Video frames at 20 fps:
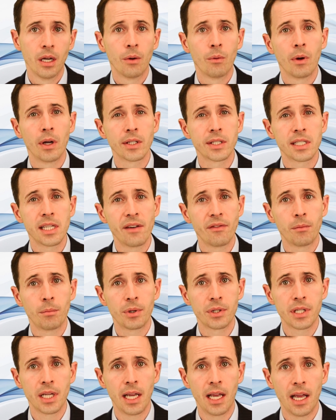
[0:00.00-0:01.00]
while
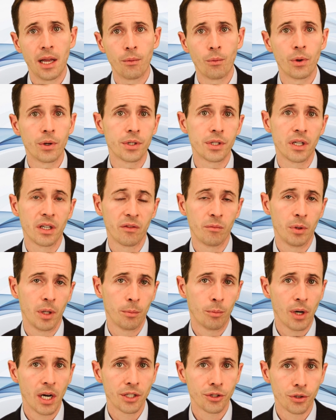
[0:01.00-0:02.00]
7% had worsening of
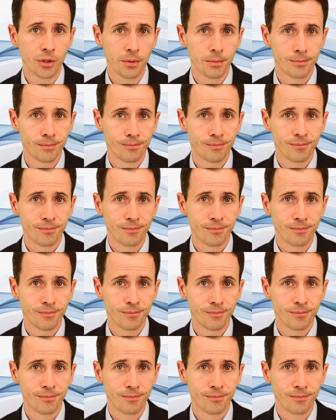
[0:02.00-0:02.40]
blood pressure.